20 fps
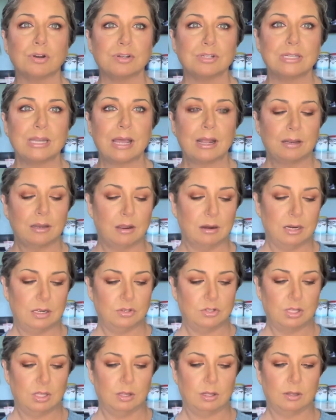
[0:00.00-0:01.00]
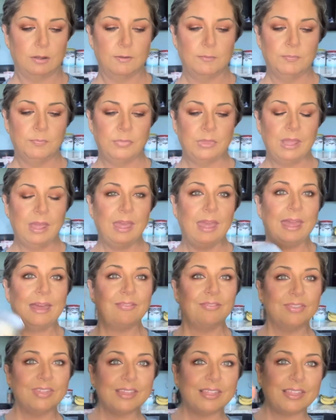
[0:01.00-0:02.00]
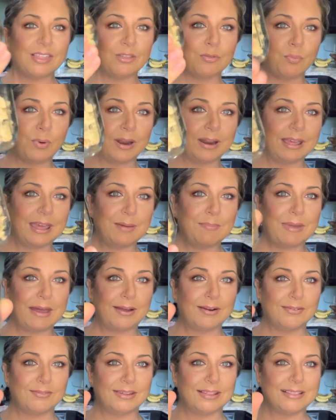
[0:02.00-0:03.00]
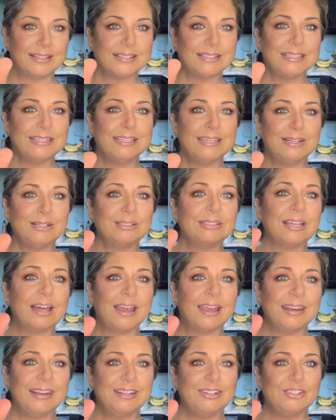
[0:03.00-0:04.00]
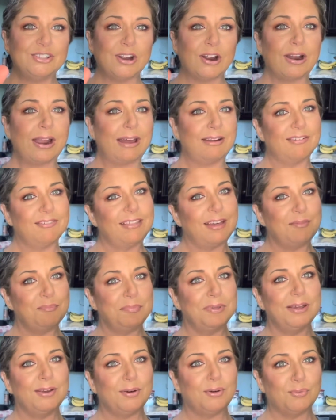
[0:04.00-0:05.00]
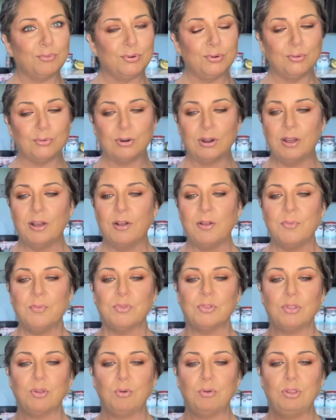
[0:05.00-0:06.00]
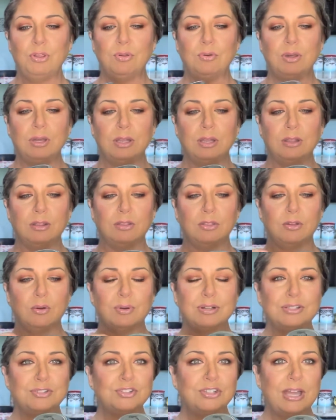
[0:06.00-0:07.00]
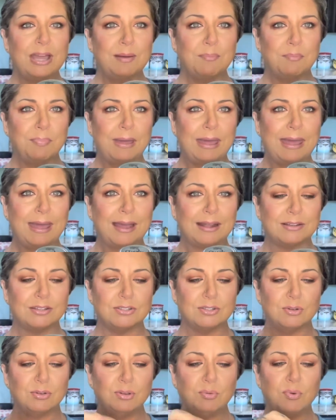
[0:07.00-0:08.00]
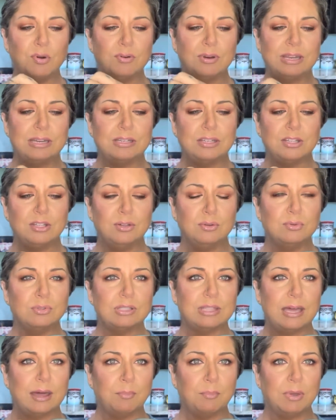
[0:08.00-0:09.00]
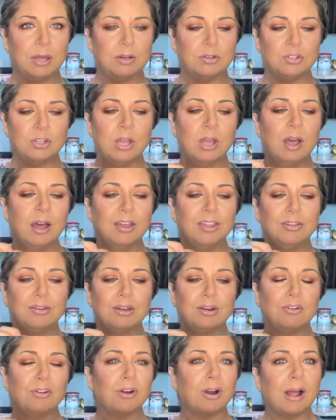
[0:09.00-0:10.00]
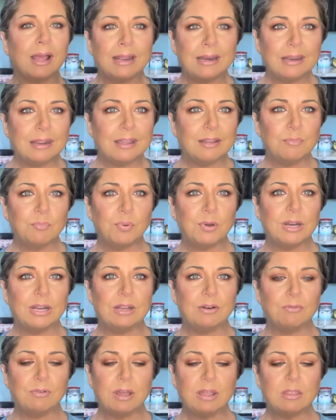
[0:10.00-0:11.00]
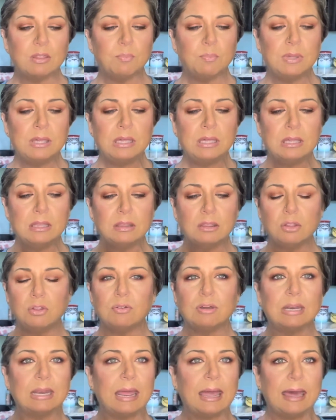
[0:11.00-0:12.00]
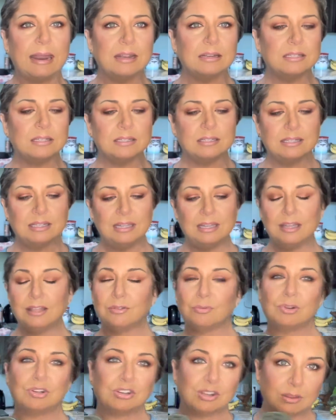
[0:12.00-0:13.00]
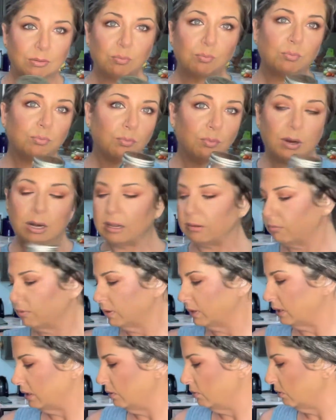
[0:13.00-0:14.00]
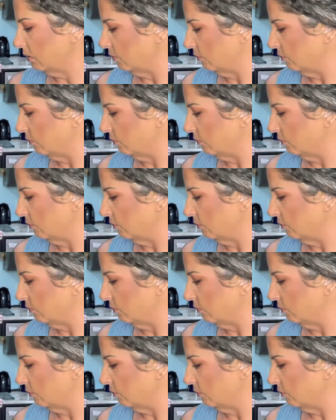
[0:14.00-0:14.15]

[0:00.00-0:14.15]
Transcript: stacked on each other. And this is what came out of it, this little tiny jar out of that big old root. So it's jam-packed, so you won't need to use that much. You could grind it and put it in recipes. You can add it to teas, which is what I really use it